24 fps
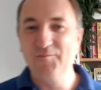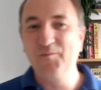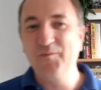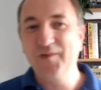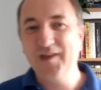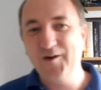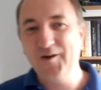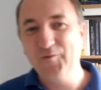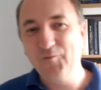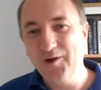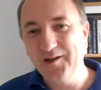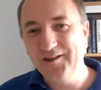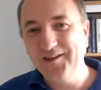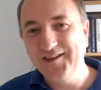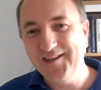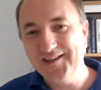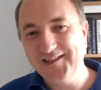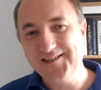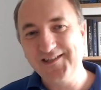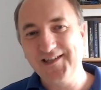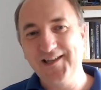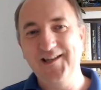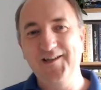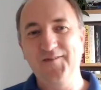yeah, one of the things
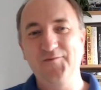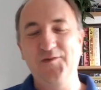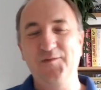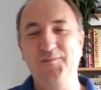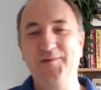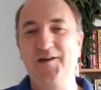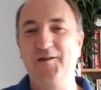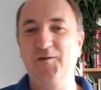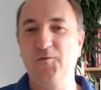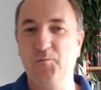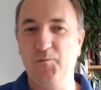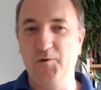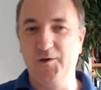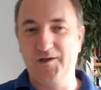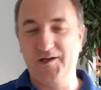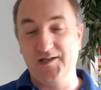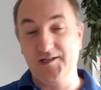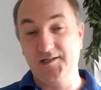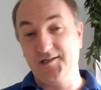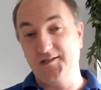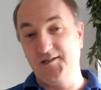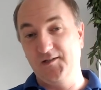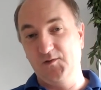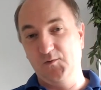I loved about the book
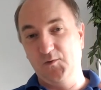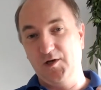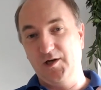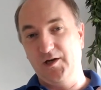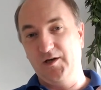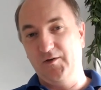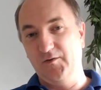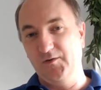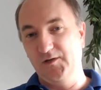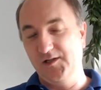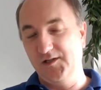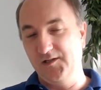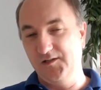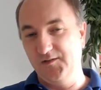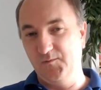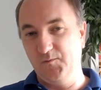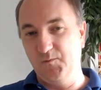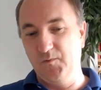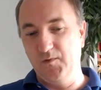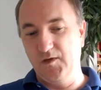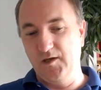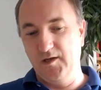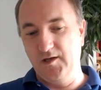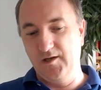actually as well, which is
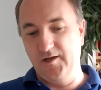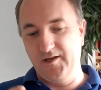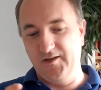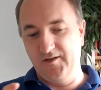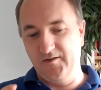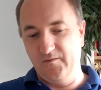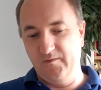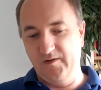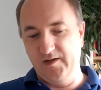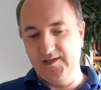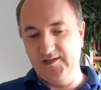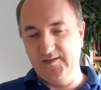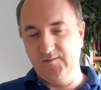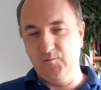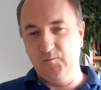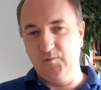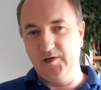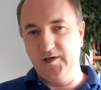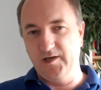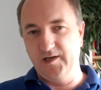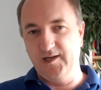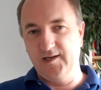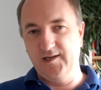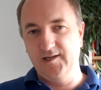another reason
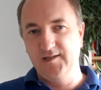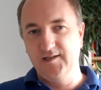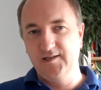why.